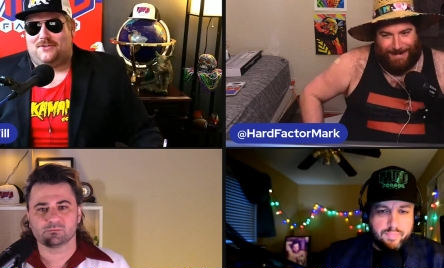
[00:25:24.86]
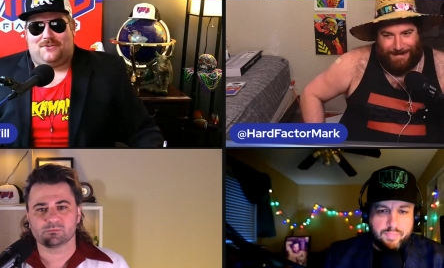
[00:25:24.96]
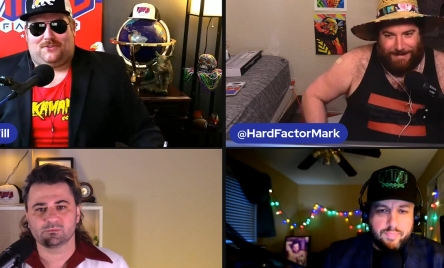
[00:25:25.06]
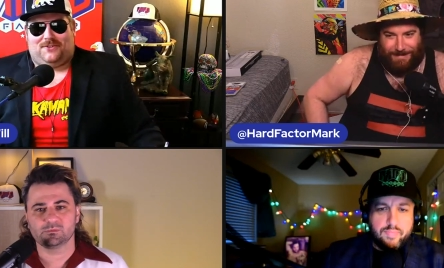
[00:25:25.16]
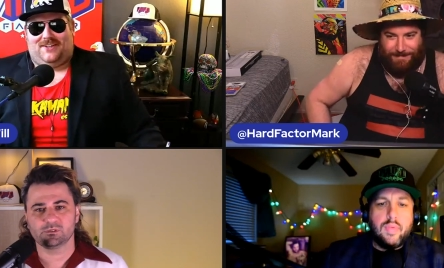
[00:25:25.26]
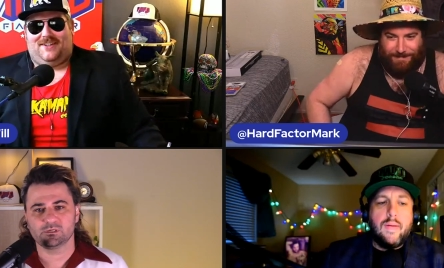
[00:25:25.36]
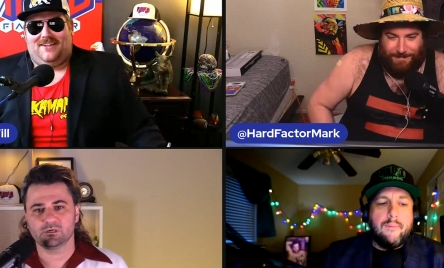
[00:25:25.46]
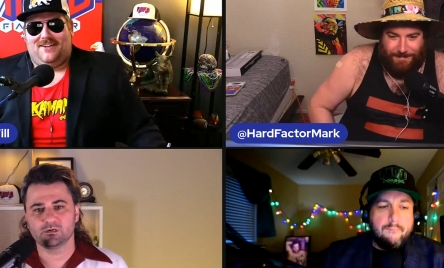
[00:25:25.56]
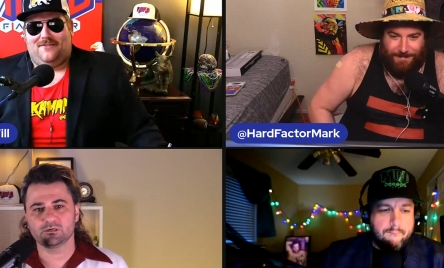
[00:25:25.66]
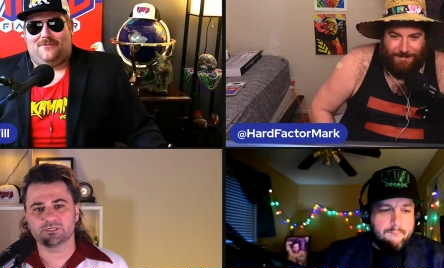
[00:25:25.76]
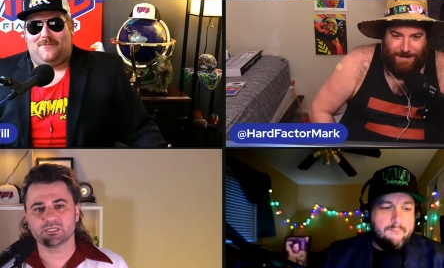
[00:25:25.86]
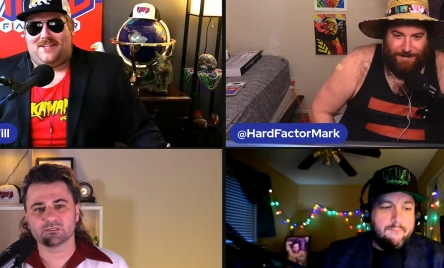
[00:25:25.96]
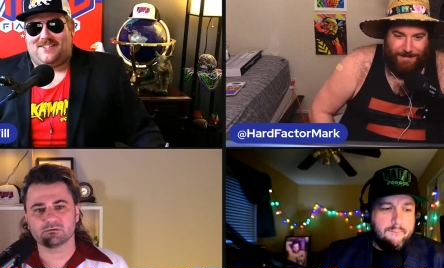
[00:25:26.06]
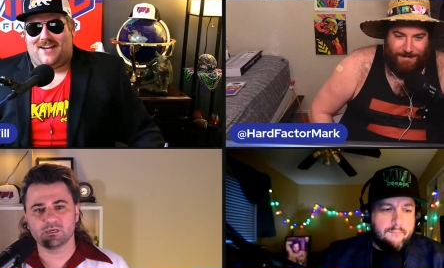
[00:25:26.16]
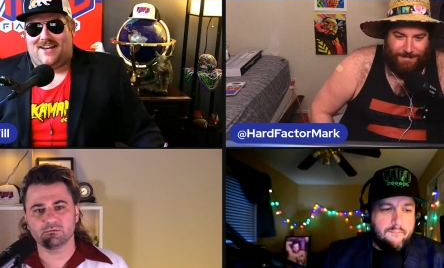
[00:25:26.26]
Speaker 1: usually. Yeah, aren't her
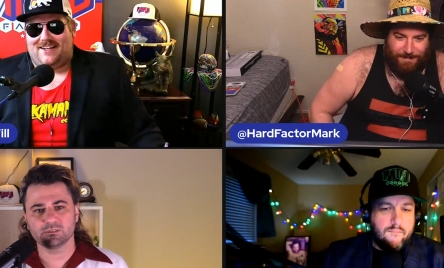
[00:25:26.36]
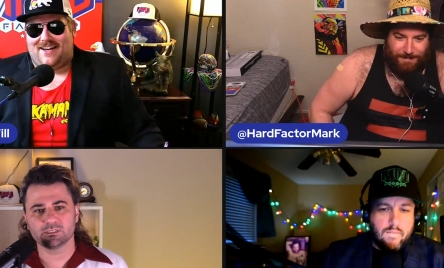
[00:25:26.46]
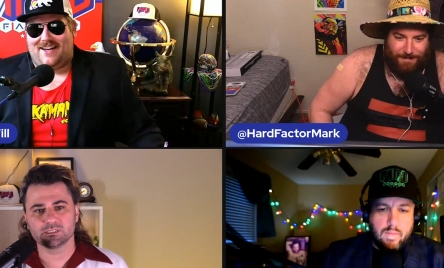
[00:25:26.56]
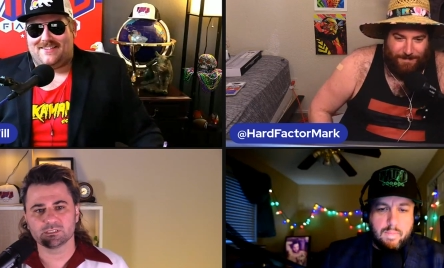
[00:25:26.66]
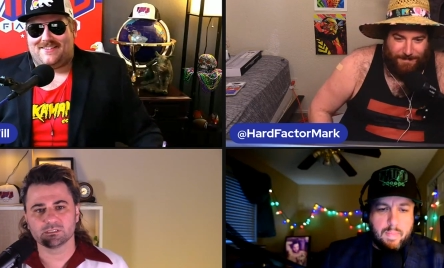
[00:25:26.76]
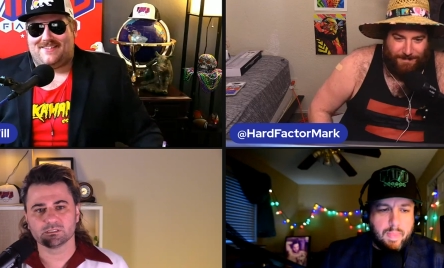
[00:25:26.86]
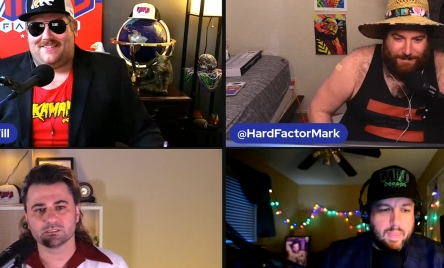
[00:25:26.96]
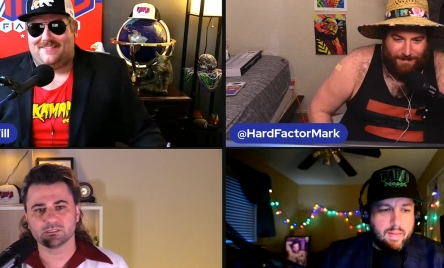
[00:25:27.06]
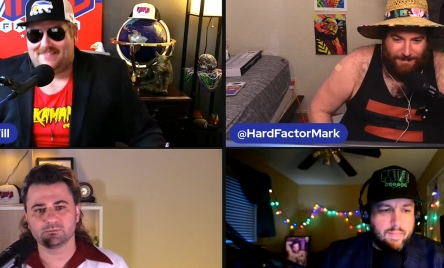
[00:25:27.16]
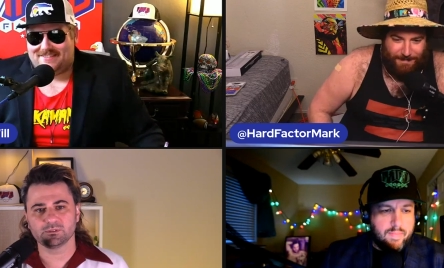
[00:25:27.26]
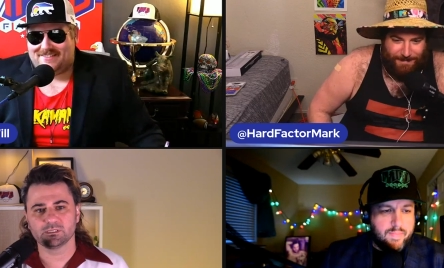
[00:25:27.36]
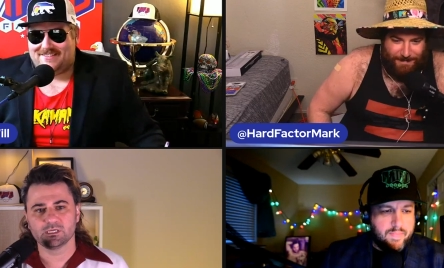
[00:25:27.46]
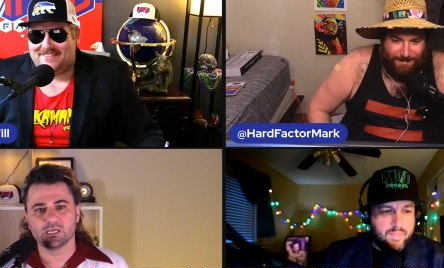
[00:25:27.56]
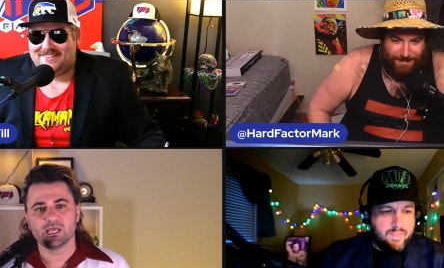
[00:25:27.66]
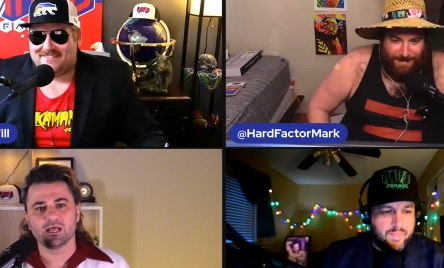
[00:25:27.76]
tits great kind of guys sleeping?
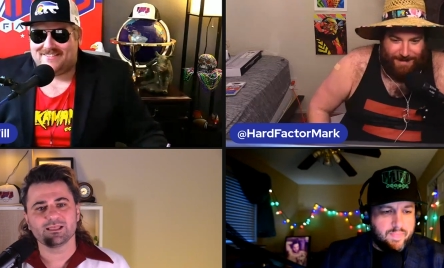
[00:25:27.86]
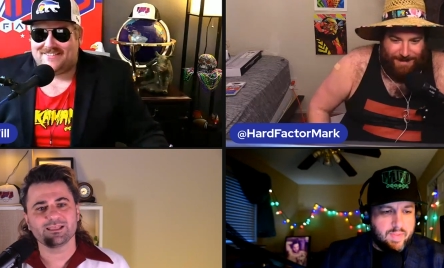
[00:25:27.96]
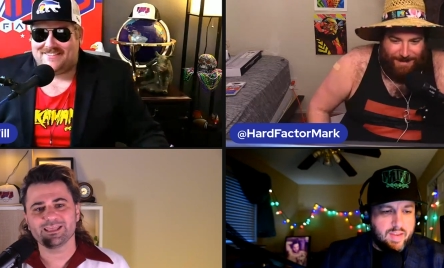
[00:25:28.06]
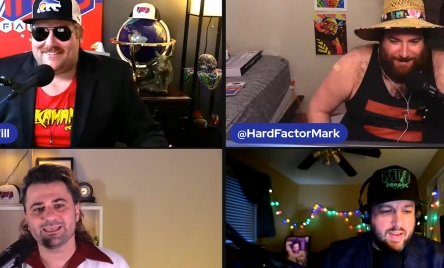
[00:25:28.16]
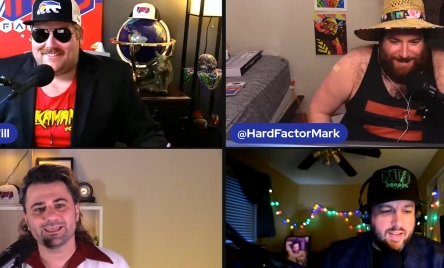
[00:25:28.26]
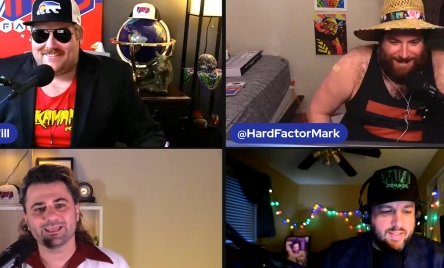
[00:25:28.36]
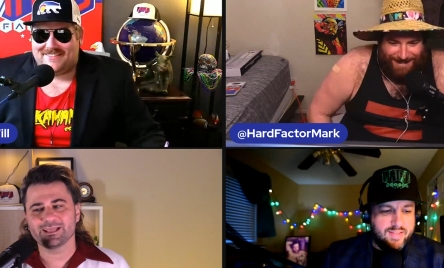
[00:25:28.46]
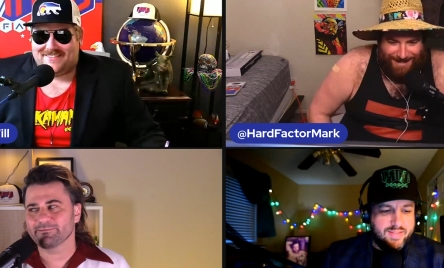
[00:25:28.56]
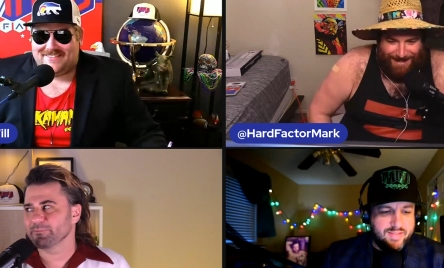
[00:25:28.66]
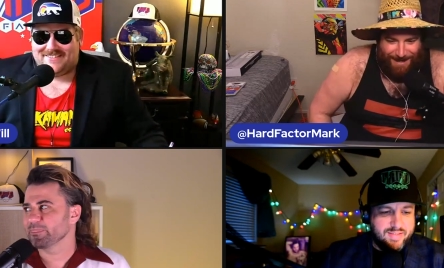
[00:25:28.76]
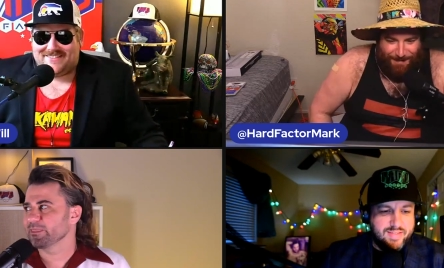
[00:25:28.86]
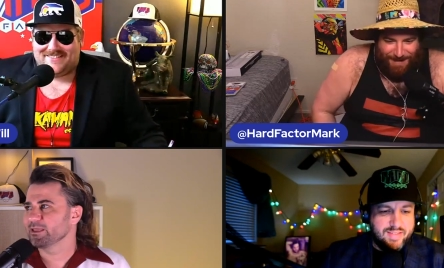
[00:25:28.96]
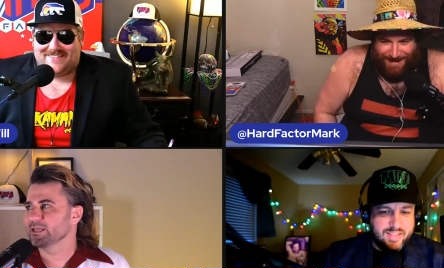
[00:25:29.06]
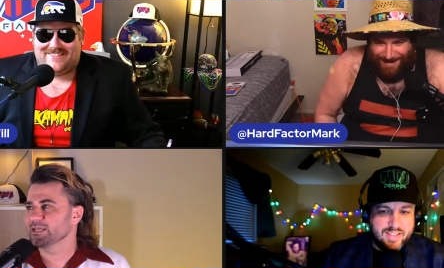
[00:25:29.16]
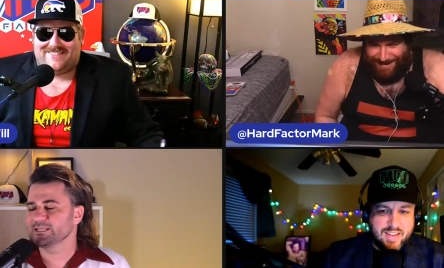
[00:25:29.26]

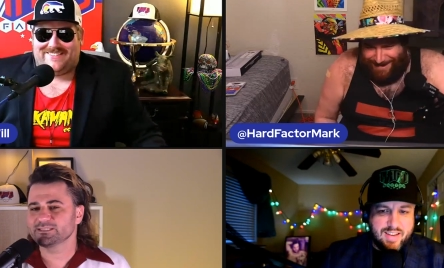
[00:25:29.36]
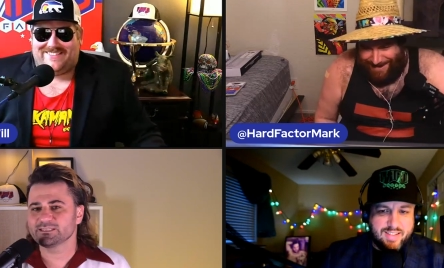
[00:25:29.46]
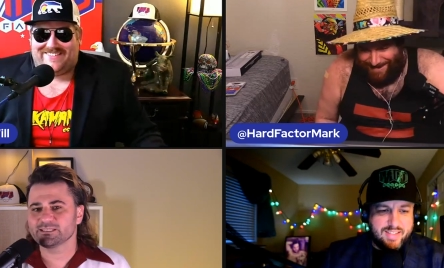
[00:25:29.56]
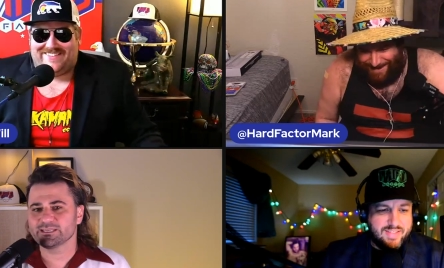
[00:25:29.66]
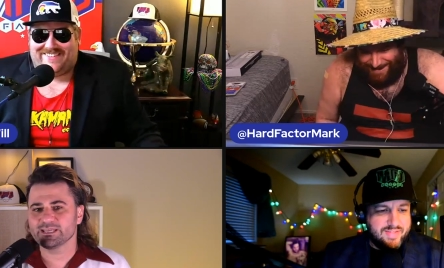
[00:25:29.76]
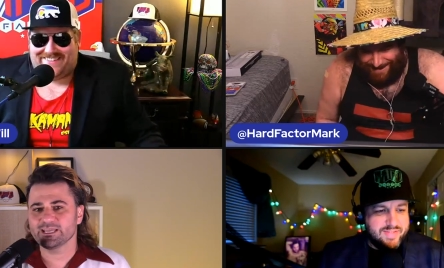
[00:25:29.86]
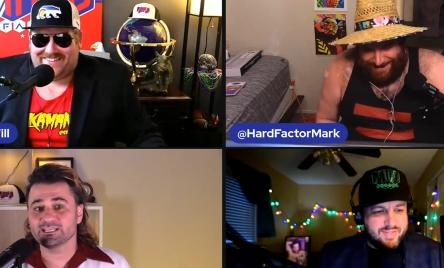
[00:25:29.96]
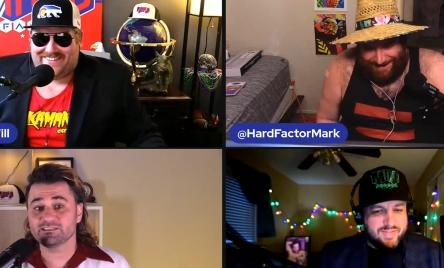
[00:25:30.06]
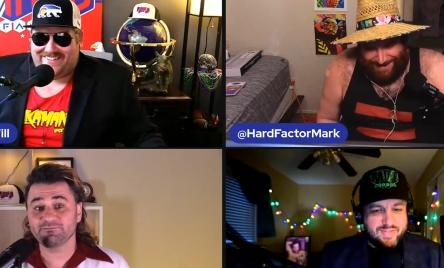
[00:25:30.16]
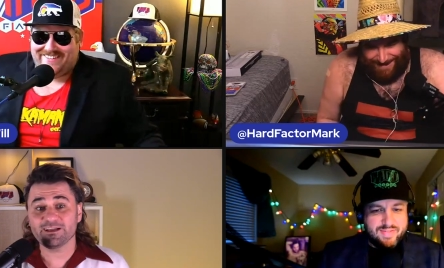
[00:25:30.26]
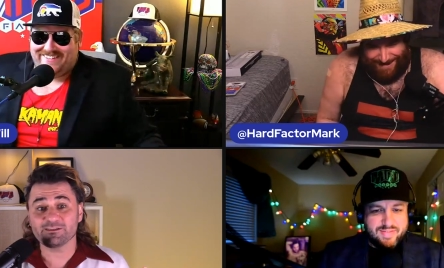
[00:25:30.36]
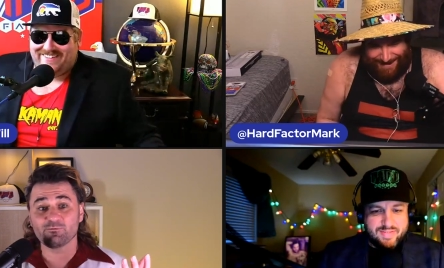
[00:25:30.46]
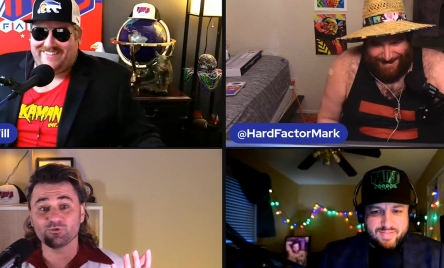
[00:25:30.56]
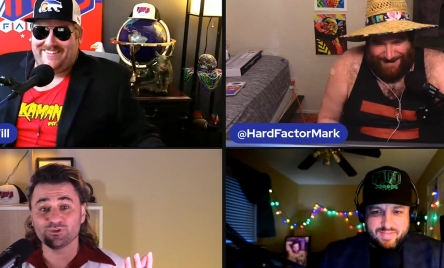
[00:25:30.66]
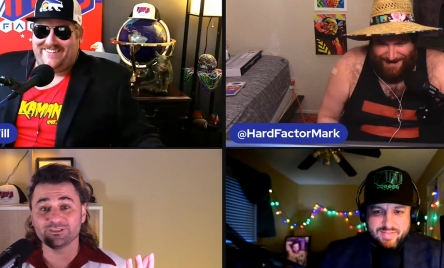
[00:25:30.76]
sleeping? Exactly. It's, it's, the
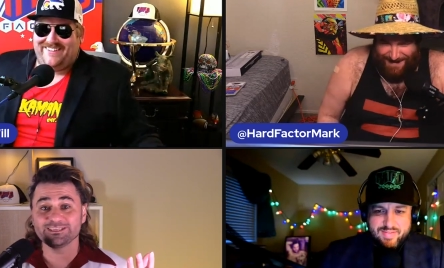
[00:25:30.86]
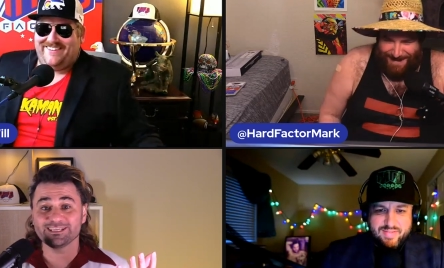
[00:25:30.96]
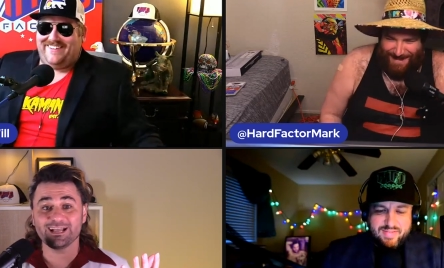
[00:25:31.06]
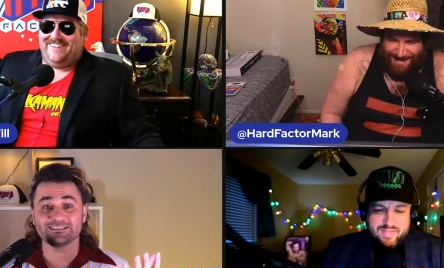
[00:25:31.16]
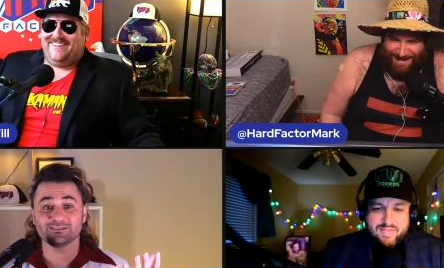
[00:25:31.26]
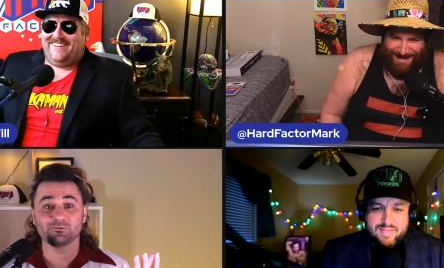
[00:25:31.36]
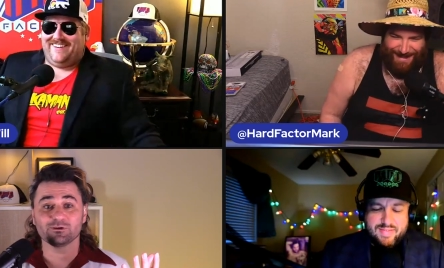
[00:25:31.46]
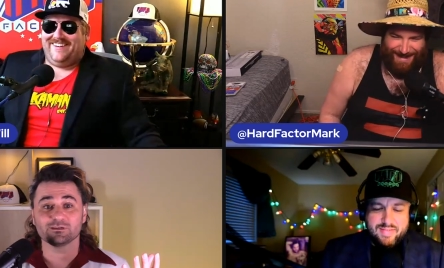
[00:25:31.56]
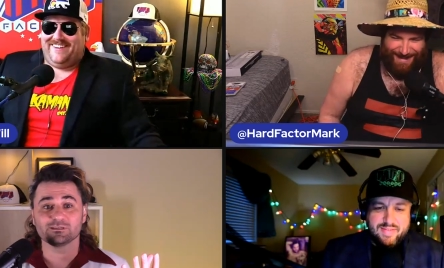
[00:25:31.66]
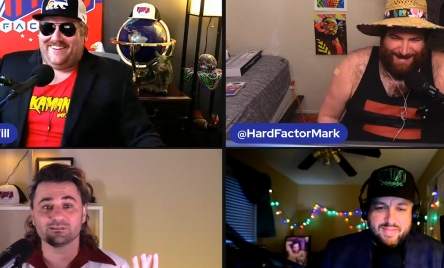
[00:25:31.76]
fucking dude. These guys are the worst.